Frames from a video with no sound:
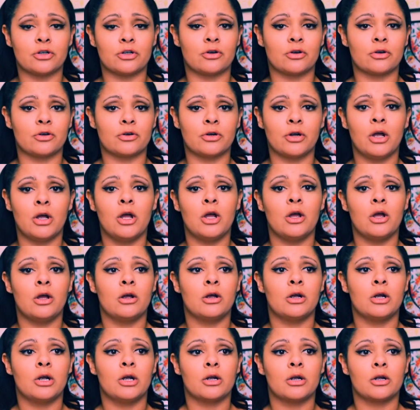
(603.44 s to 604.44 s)
you
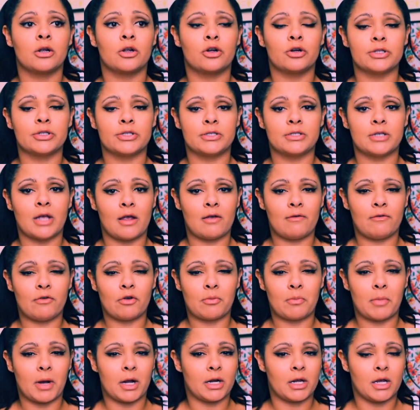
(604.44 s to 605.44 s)
could save
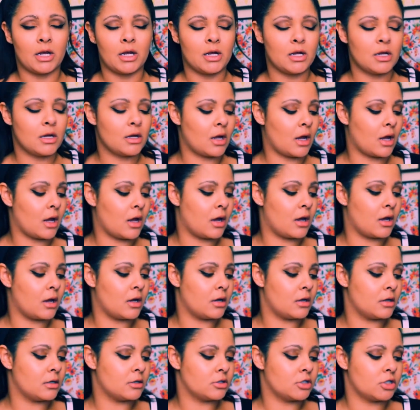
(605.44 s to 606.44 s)
your money
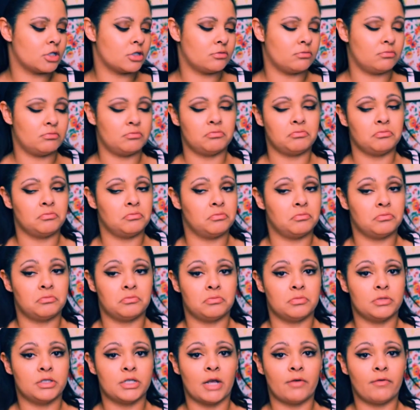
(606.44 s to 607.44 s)
and
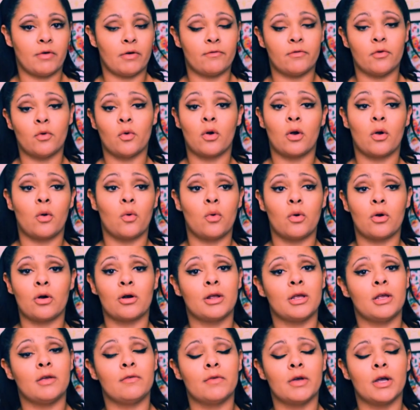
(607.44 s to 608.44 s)
save up for, or
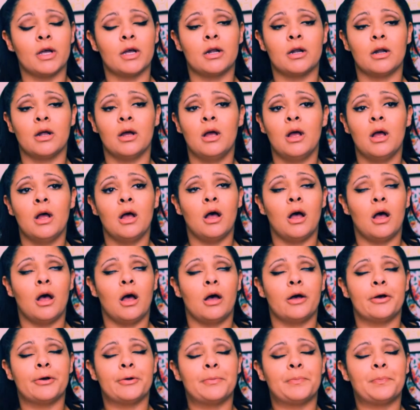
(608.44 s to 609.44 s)
even
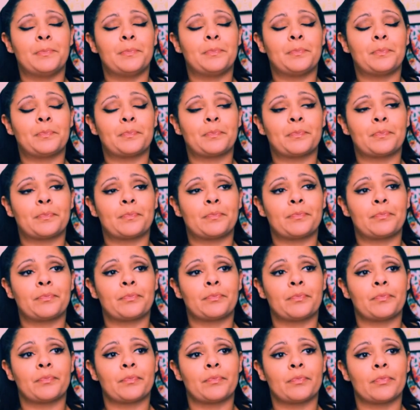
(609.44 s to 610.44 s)
I'm
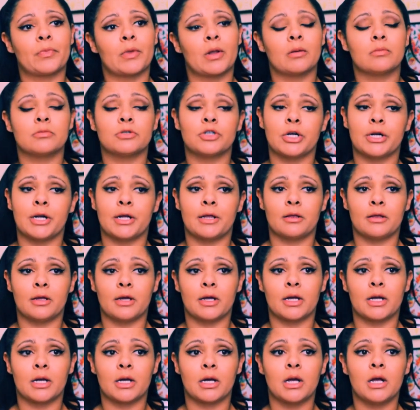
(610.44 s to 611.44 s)
trying to
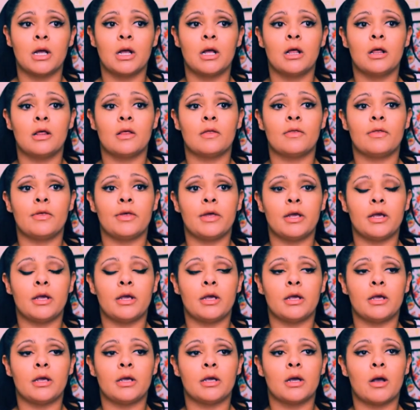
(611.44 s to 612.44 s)
think,
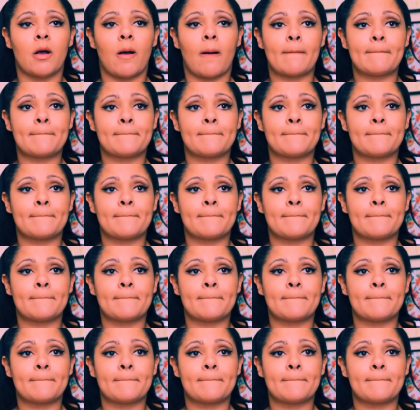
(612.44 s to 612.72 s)
the